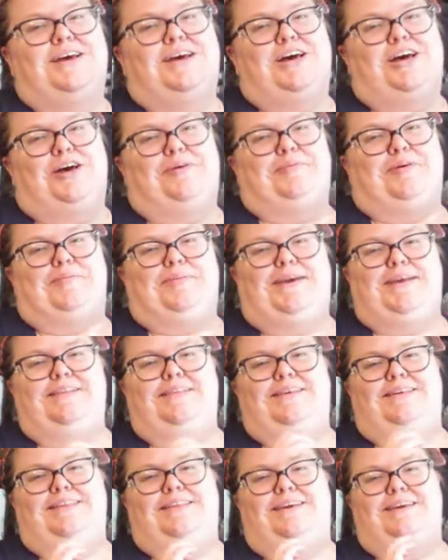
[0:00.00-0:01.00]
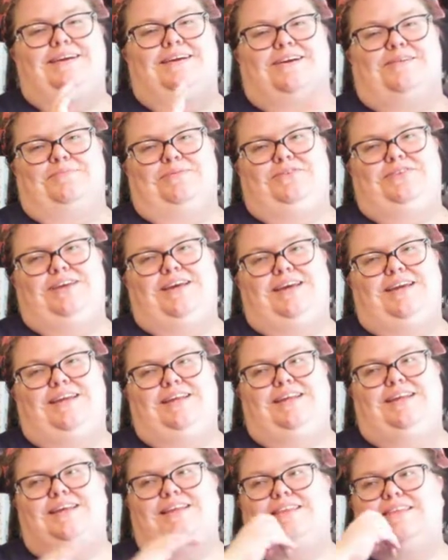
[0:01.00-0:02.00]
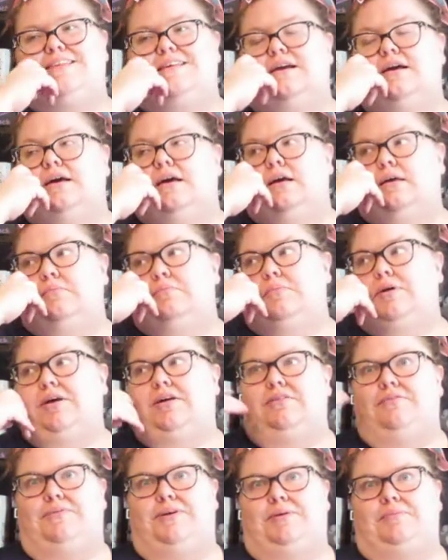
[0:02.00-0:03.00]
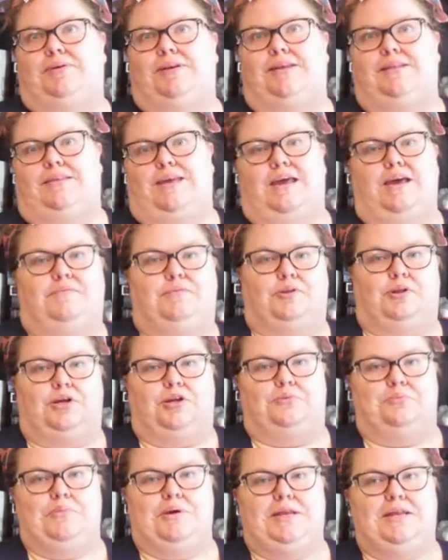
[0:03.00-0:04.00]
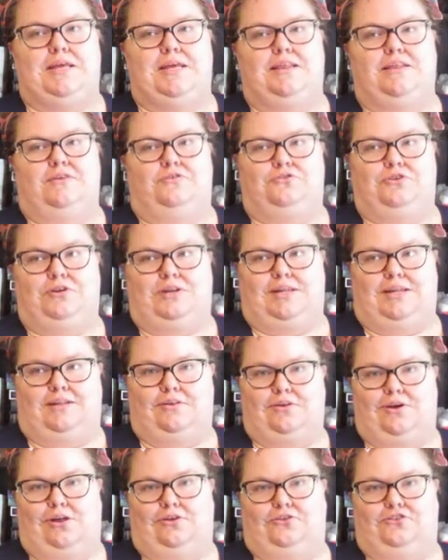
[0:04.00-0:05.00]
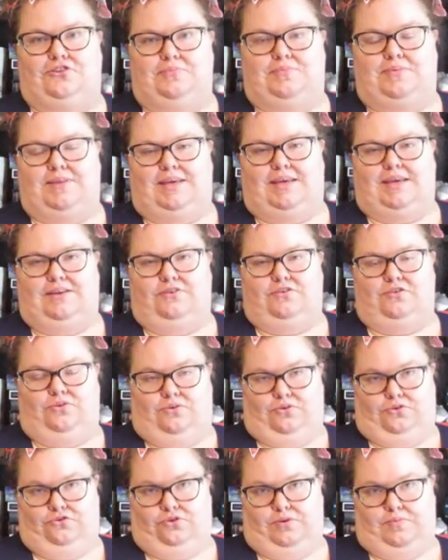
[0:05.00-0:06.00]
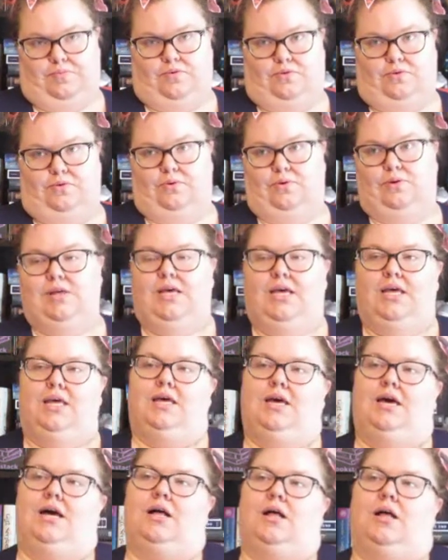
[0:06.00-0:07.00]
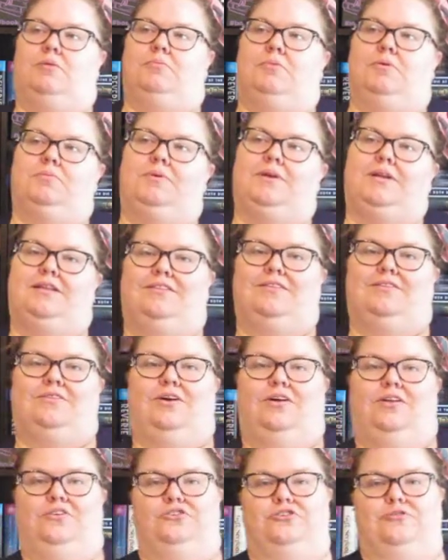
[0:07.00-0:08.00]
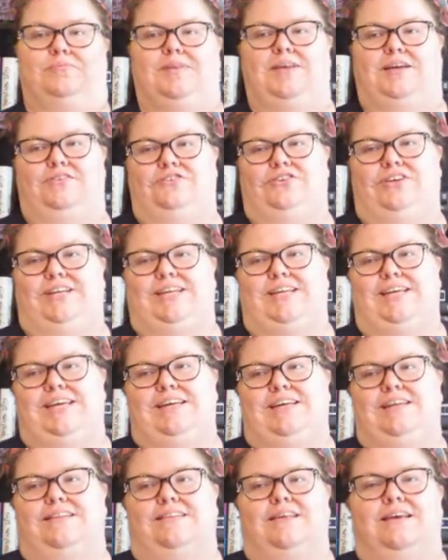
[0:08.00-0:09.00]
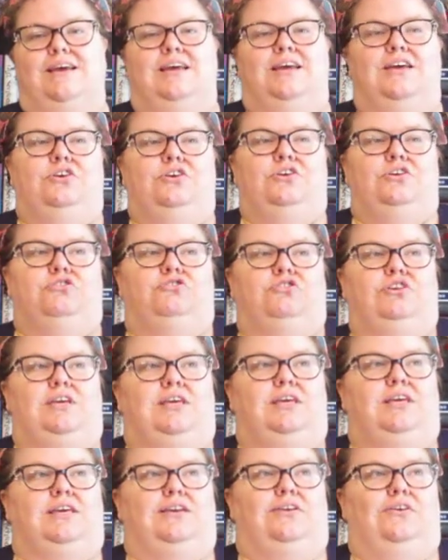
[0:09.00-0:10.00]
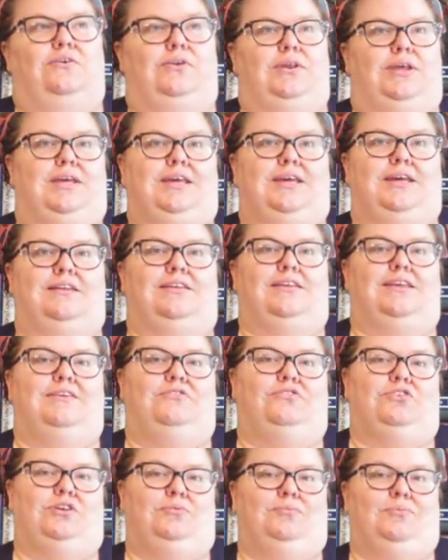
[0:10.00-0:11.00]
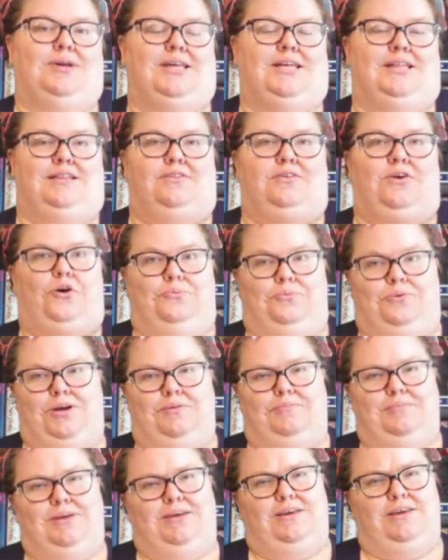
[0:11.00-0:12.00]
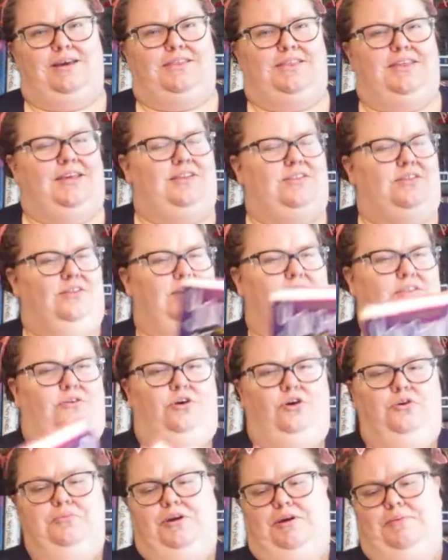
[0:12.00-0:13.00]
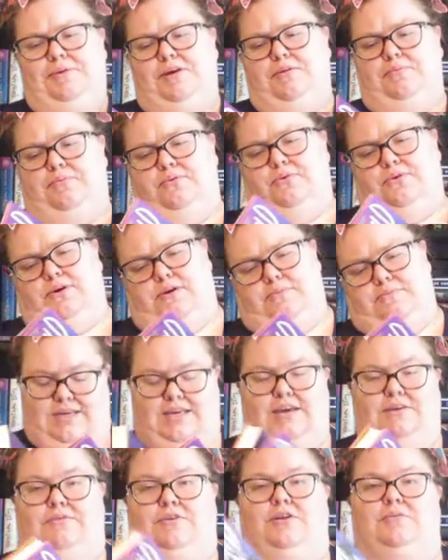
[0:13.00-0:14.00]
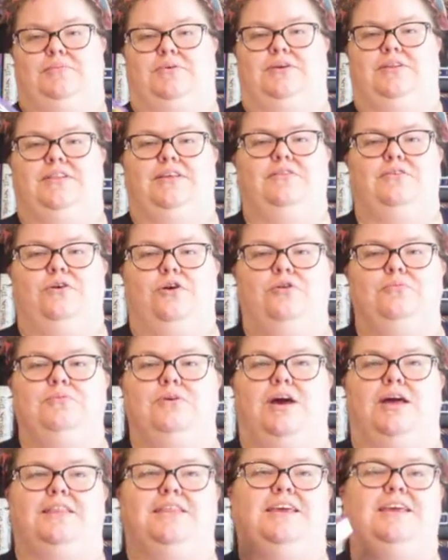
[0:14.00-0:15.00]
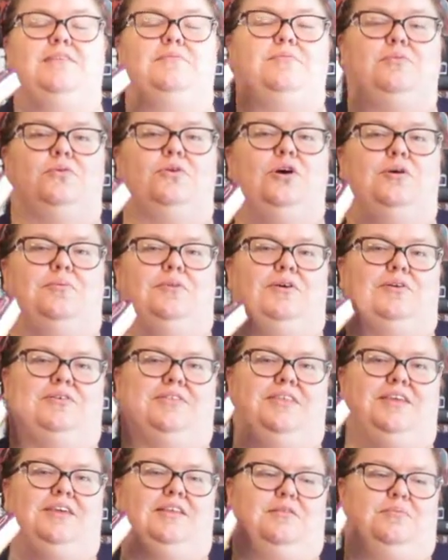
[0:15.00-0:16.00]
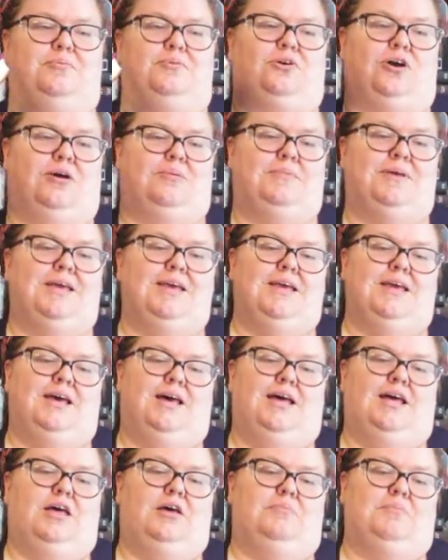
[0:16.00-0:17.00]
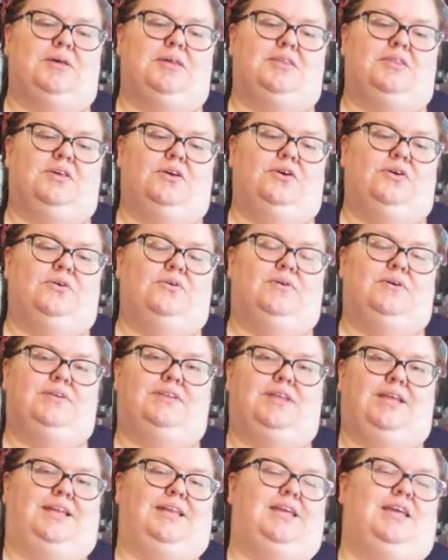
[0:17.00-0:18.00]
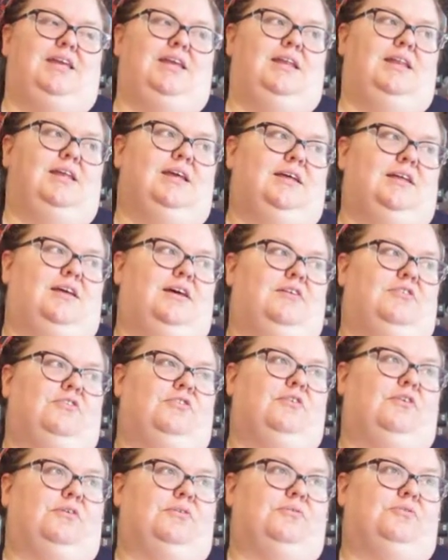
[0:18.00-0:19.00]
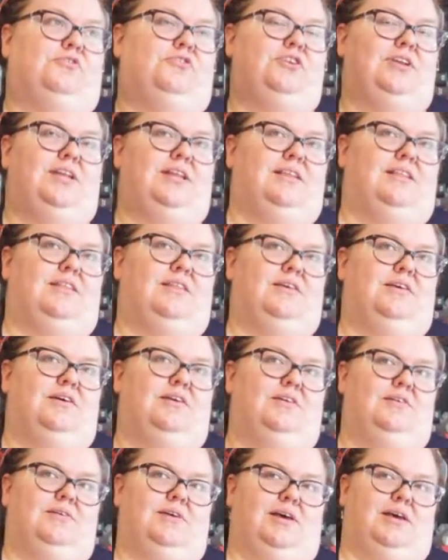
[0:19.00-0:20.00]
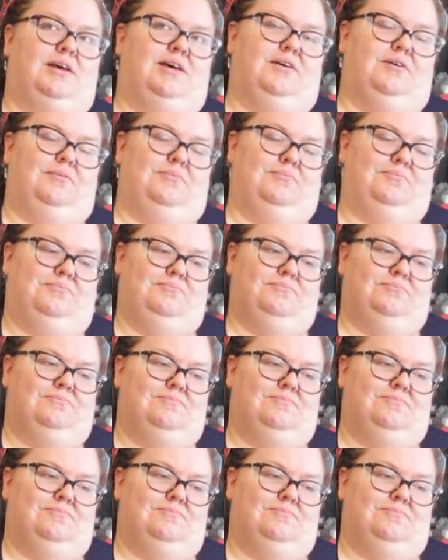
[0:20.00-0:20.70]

But basically, our protagonist, her family doesn't have a lot of money, so she needs scholarships to get into her dream school. One of the scholarships that she needs, she can only get if she wins homecoming. I think it's either homecoming or prom. I can't remember. I think it's prom. So they need, or she needs to,